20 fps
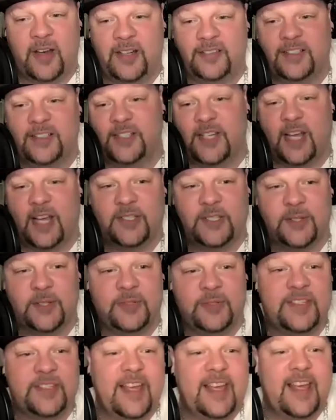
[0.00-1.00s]
Alicia
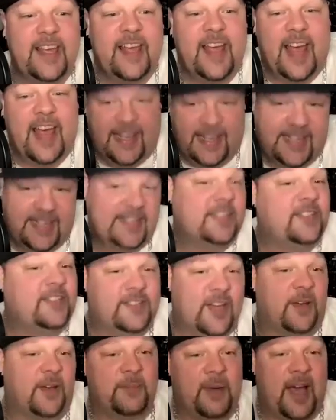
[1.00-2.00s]
Atout, and then
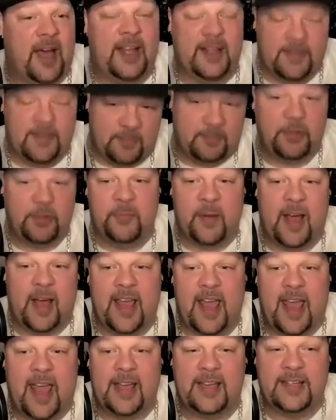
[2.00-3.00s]
done by
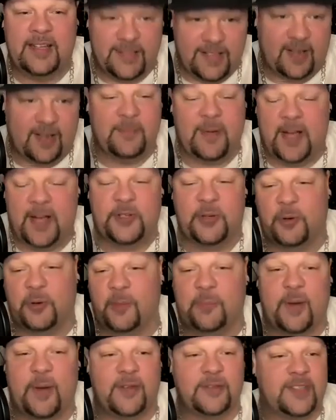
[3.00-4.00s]
Boomaye, done by Joe
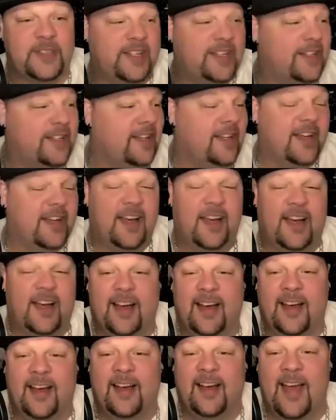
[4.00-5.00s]
Dombrowski.
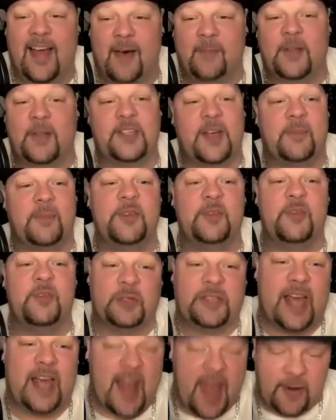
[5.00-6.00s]
MLW knows
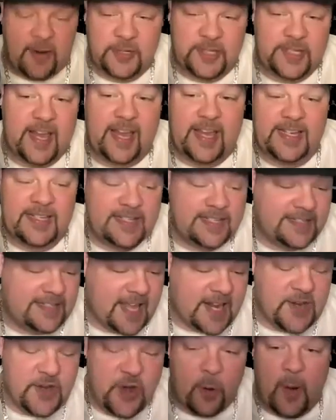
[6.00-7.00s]
how to entertain. They
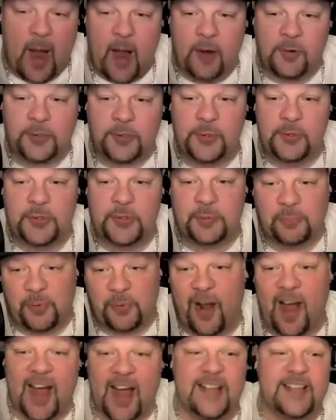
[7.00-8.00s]
know how to
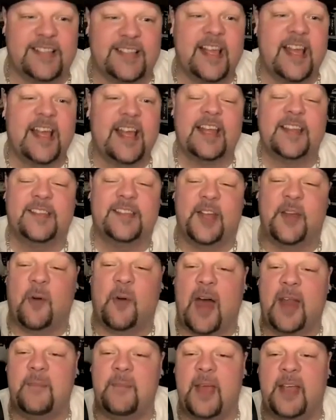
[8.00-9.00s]
surprise. They know how
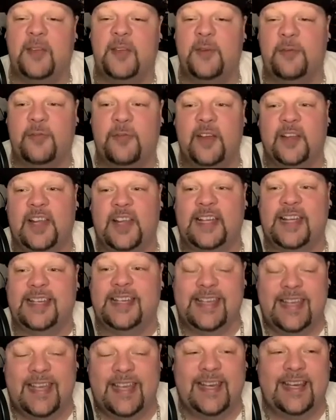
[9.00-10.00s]
to make you feel like a
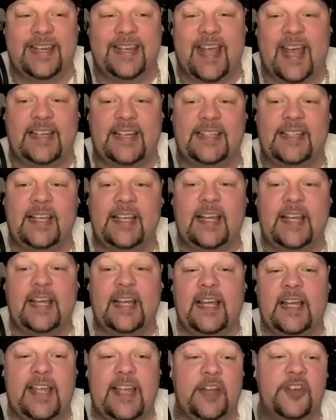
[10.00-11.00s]
kid again,
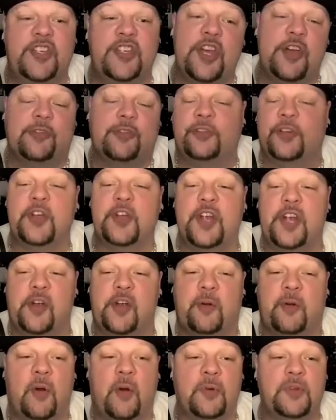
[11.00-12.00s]
yet cheer for your
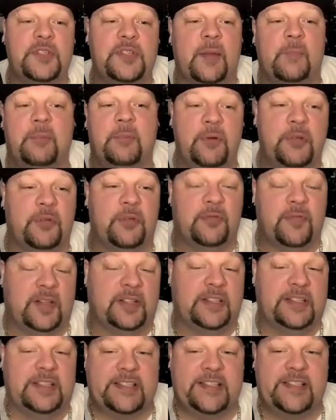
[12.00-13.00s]
heroes and boo your
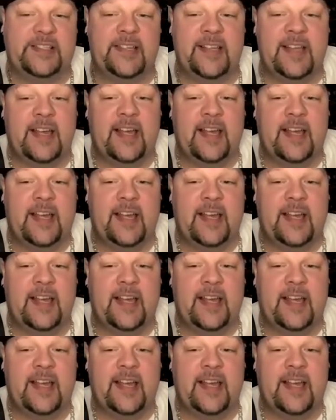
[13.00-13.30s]
villains.